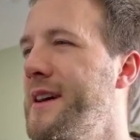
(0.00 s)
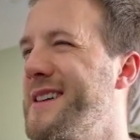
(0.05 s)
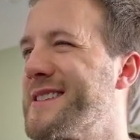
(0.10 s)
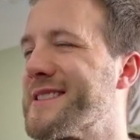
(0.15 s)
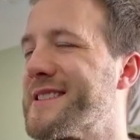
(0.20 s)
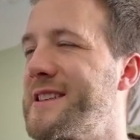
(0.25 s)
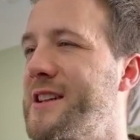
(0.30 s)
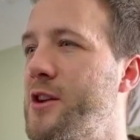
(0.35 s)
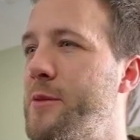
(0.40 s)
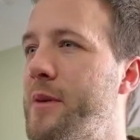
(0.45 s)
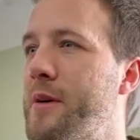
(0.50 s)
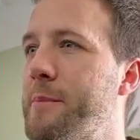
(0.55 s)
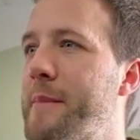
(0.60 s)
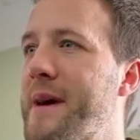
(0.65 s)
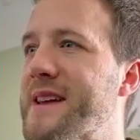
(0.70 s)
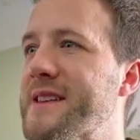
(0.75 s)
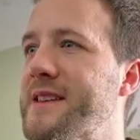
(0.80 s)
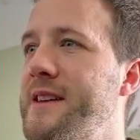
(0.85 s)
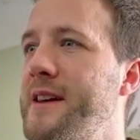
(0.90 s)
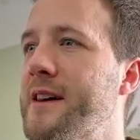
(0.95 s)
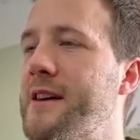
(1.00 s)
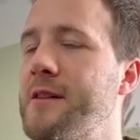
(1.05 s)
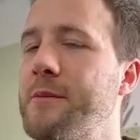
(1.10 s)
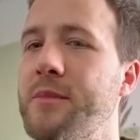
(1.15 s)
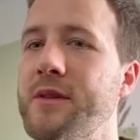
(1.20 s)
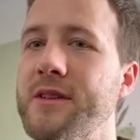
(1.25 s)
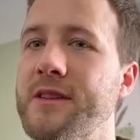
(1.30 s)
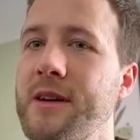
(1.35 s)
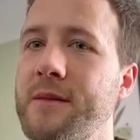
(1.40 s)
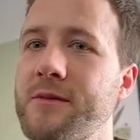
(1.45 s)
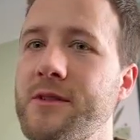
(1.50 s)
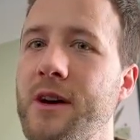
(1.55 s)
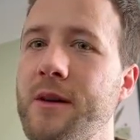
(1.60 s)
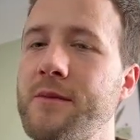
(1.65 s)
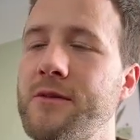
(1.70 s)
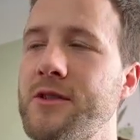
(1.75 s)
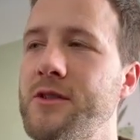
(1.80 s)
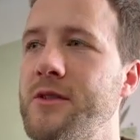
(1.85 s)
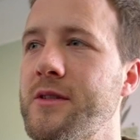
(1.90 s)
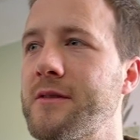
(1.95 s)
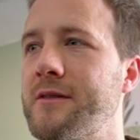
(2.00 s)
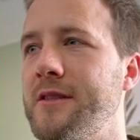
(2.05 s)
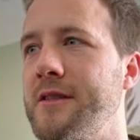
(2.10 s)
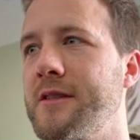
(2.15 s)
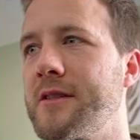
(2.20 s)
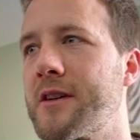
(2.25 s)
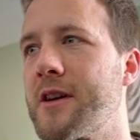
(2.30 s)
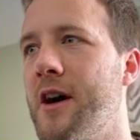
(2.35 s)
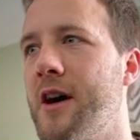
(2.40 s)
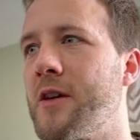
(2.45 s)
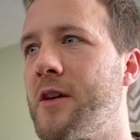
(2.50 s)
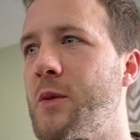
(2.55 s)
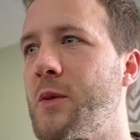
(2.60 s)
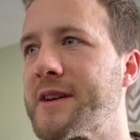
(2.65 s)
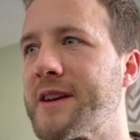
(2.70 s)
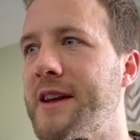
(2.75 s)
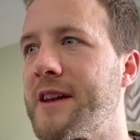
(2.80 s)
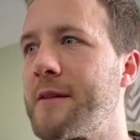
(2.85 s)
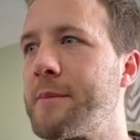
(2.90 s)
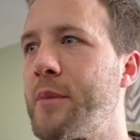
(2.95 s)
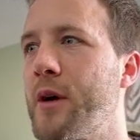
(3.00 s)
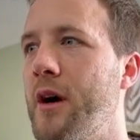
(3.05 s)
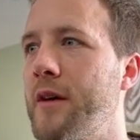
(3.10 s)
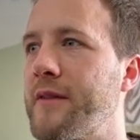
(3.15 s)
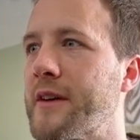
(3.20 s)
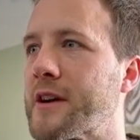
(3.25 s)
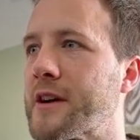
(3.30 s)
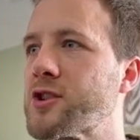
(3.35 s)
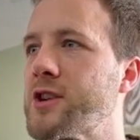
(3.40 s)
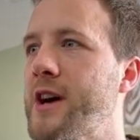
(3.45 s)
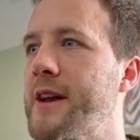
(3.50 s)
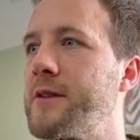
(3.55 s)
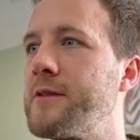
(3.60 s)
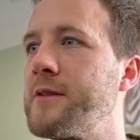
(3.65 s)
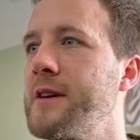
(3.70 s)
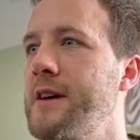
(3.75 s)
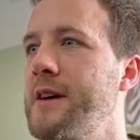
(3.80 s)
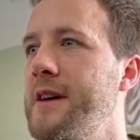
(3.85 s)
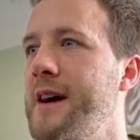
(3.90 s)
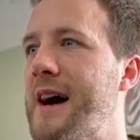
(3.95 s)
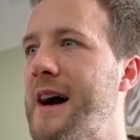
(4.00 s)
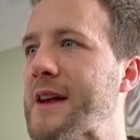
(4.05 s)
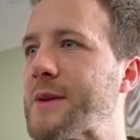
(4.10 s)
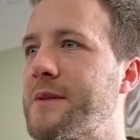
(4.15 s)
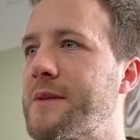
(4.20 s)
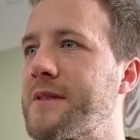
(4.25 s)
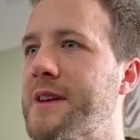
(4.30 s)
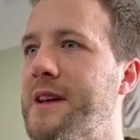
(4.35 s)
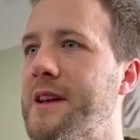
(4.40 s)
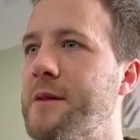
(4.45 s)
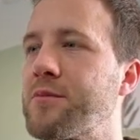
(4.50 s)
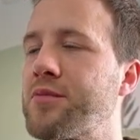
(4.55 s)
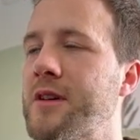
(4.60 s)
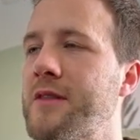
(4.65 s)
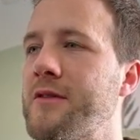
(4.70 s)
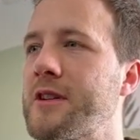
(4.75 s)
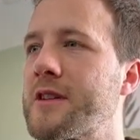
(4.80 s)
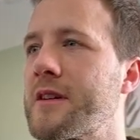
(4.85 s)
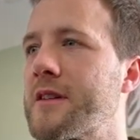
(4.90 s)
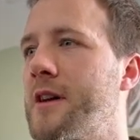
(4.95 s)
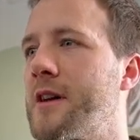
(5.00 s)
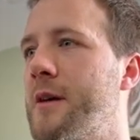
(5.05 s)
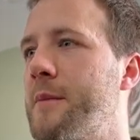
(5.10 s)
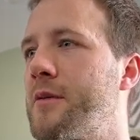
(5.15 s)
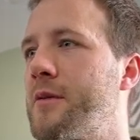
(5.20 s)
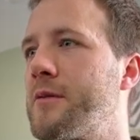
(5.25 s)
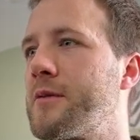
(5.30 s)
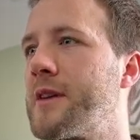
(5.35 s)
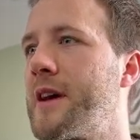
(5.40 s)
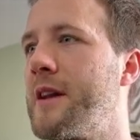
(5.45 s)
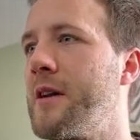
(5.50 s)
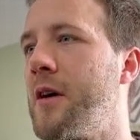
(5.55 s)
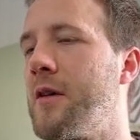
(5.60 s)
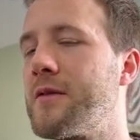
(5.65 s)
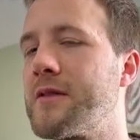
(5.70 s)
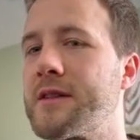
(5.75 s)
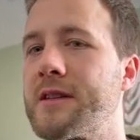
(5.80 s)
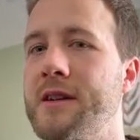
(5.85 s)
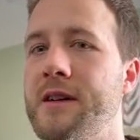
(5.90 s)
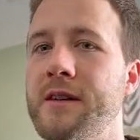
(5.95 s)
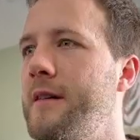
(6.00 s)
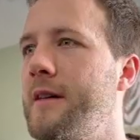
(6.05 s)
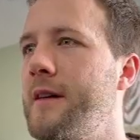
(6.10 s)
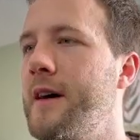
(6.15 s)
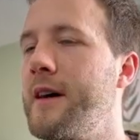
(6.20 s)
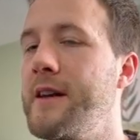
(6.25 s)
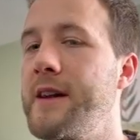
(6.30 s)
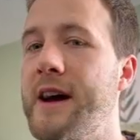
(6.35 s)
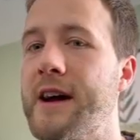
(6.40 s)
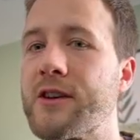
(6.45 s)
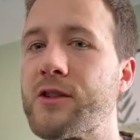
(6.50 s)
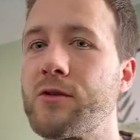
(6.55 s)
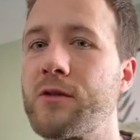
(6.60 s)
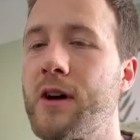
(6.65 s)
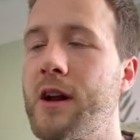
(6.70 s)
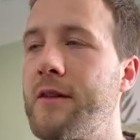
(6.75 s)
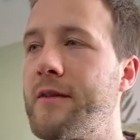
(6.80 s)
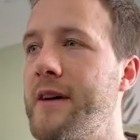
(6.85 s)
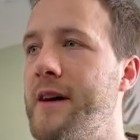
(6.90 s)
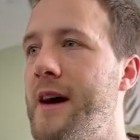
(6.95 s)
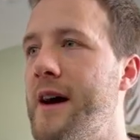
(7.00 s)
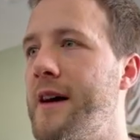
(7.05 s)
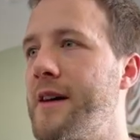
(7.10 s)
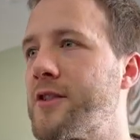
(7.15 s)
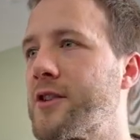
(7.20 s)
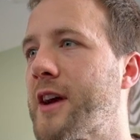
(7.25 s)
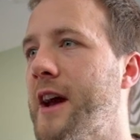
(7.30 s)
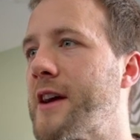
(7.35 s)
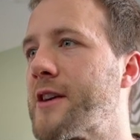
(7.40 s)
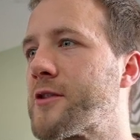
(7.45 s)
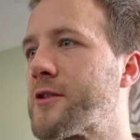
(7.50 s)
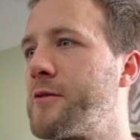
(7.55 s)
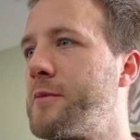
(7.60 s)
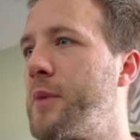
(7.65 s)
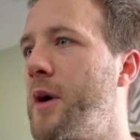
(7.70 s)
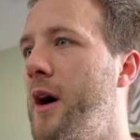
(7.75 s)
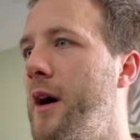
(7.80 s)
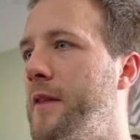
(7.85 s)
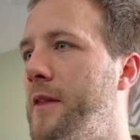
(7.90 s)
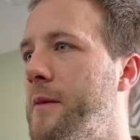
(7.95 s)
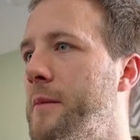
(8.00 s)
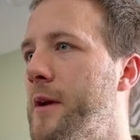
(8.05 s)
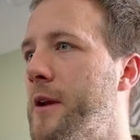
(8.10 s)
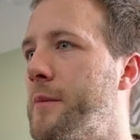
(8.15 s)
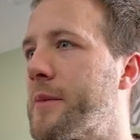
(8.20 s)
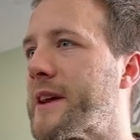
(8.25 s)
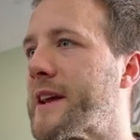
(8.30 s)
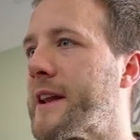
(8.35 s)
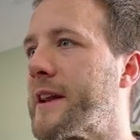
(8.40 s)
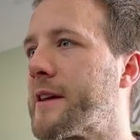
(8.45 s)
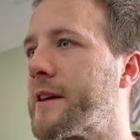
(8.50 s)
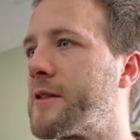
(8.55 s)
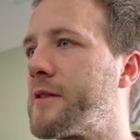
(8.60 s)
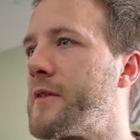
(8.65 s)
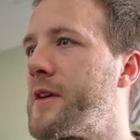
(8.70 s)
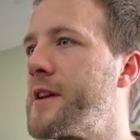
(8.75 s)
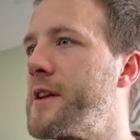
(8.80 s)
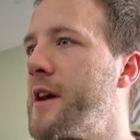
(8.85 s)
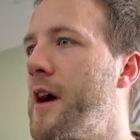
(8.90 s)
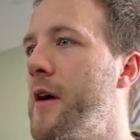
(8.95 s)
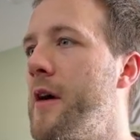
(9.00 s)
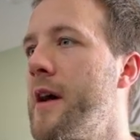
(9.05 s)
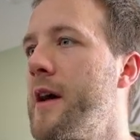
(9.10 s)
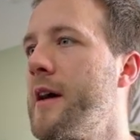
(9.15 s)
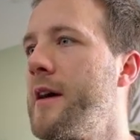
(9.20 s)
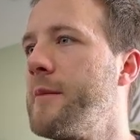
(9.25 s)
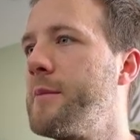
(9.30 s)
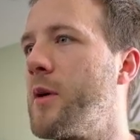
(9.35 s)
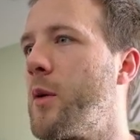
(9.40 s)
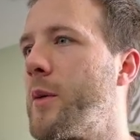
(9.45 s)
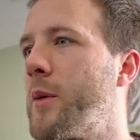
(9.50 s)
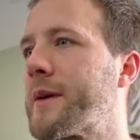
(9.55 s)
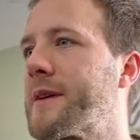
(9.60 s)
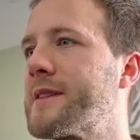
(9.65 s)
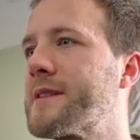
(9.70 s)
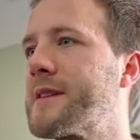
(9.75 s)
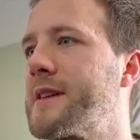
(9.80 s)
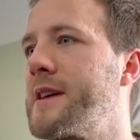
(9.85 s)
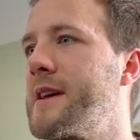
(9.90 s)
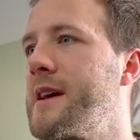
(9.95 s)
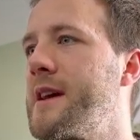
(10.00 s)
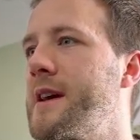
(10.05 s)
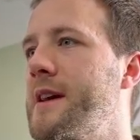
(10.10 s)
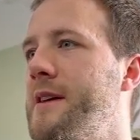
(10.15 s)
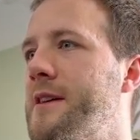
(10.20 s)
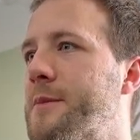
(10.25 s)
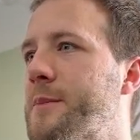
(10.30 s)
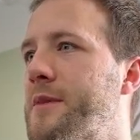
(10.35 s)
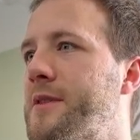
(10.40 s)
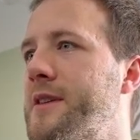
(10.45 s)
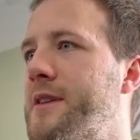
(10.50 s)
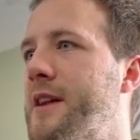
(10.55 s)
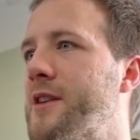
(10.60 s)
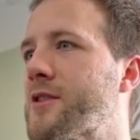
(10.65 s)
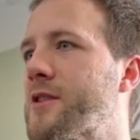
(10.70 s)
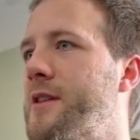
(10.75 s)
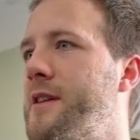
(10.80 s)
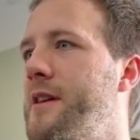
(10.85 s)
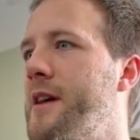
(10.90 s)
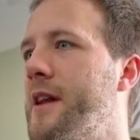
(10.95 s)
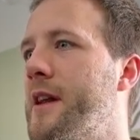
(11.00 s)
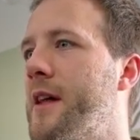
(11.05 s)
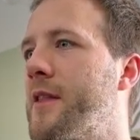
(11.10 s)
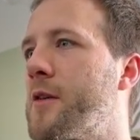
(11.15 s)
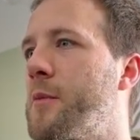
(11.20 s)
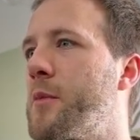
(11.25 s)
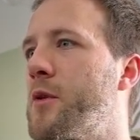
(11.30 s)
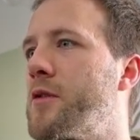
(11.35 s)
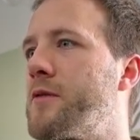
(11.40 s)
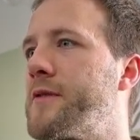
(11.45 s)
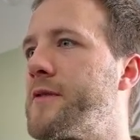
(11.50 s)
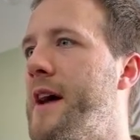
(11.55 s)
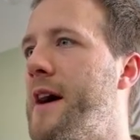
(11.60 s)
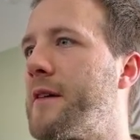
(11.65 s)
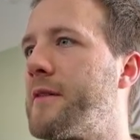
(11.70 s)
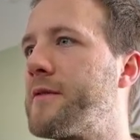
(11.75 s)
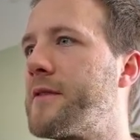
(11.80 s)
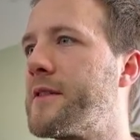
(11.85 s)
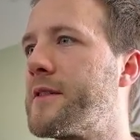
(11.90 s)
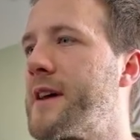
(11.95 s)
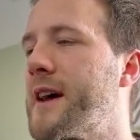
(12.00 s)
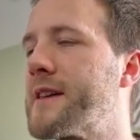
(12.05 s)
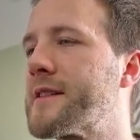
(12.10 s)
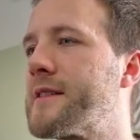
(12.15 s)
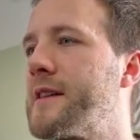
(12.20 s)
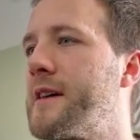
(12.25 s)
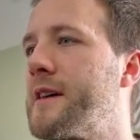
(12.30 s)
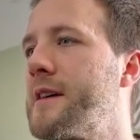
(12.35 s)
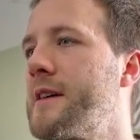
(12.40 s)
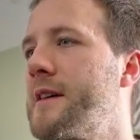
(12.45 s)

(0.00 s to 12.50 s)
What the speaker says: It's a little bit messier, but sometimes you can't always get the perfect channel, as we've seen in previous examples, and obviously in the actual kind of educational part at the beginning of the video. But what we can see here is potentially another move down for Tesla.